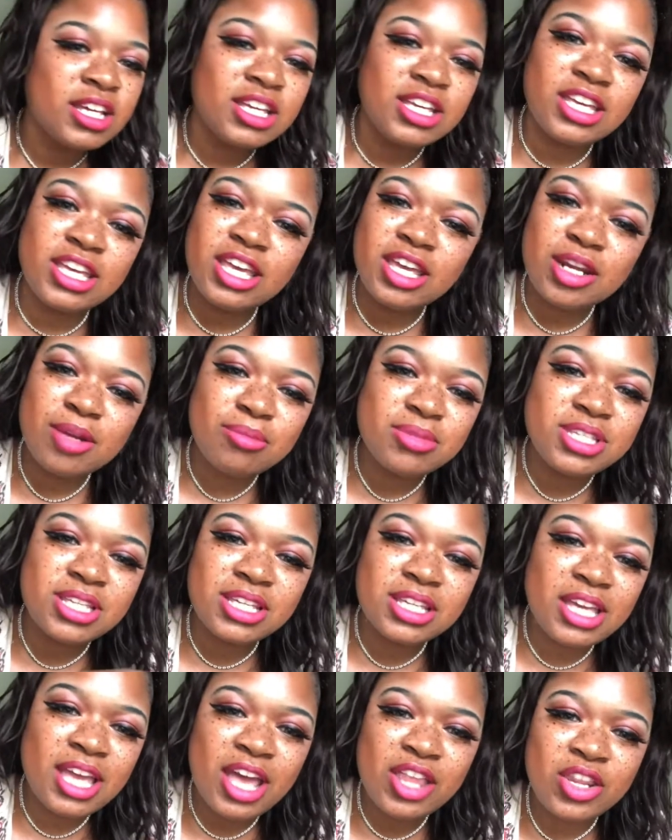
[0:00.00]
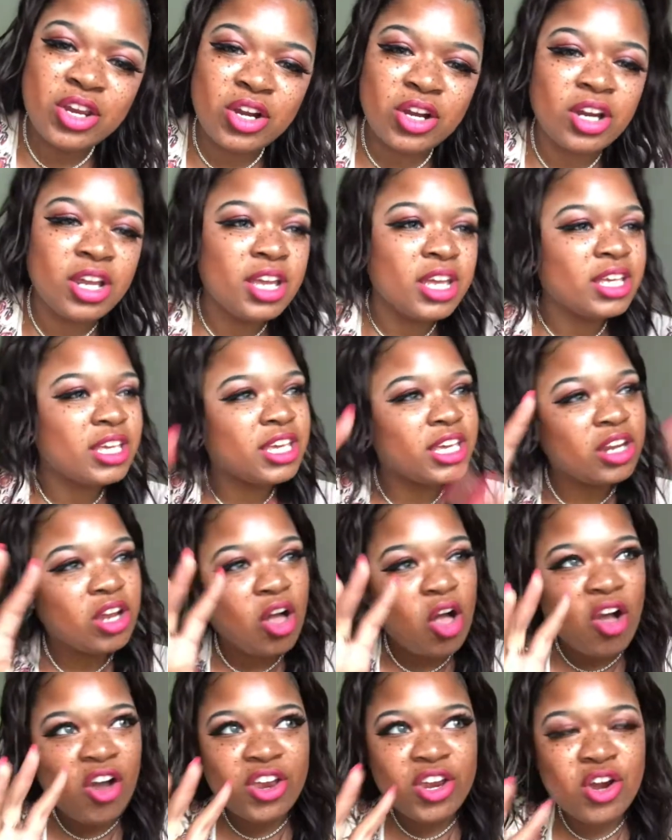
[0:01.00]
get them together. Get
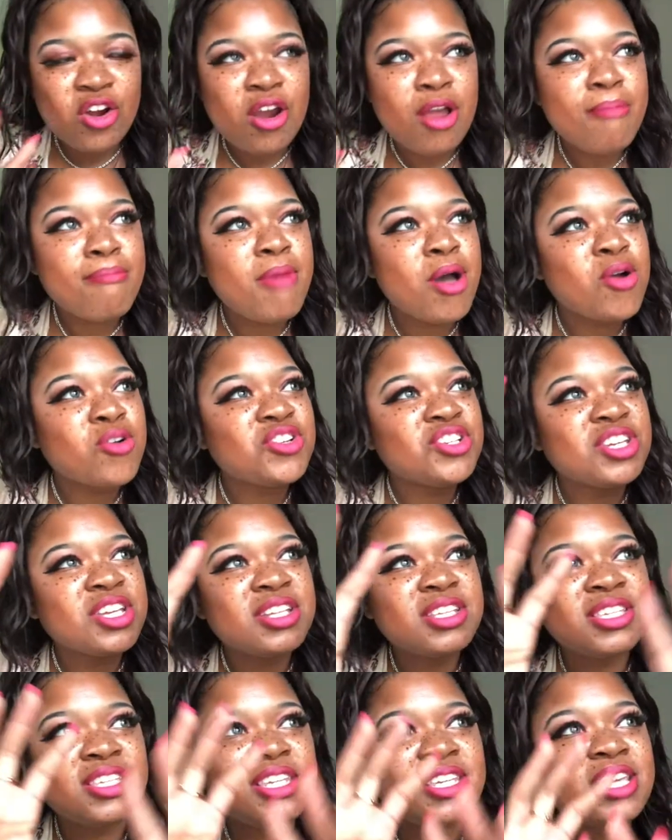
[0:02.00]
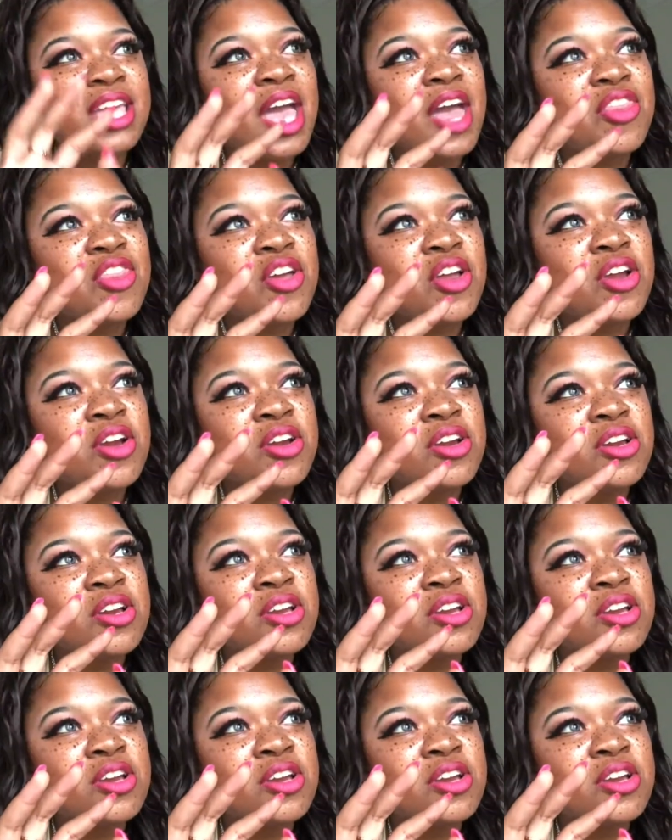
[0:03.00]
all your emotions together,